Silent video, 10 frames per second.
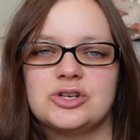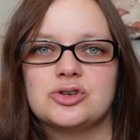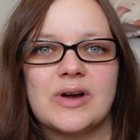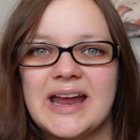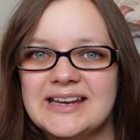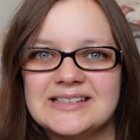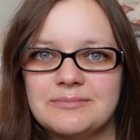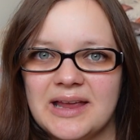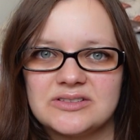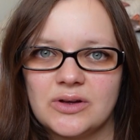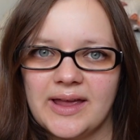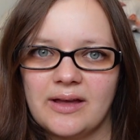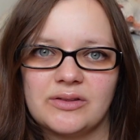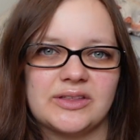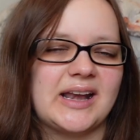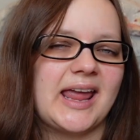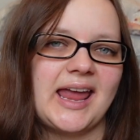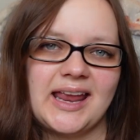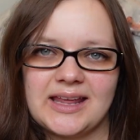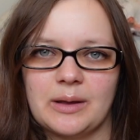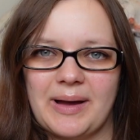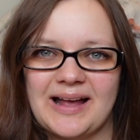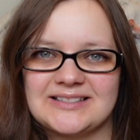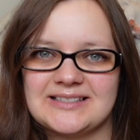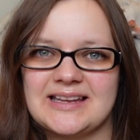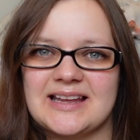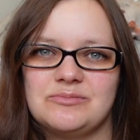trained in mental health in any capacity.